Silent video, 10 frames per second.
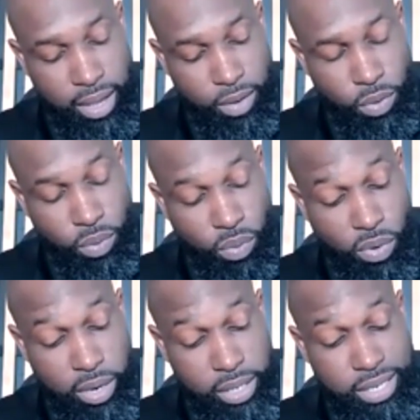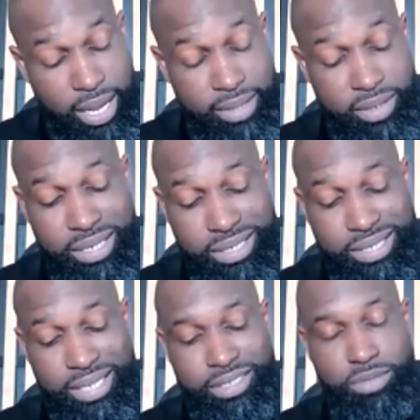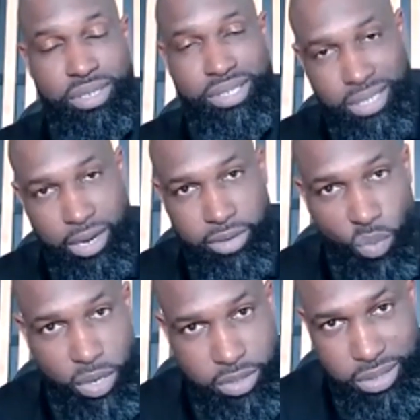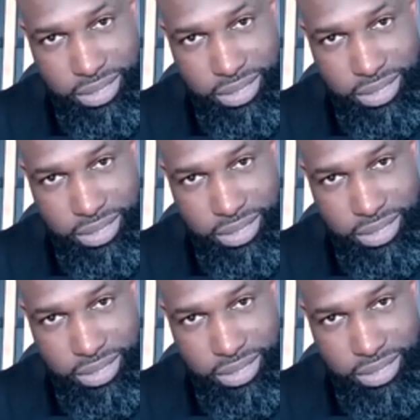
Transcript: we were working together, and he said to me, he says, Gerren, I want you to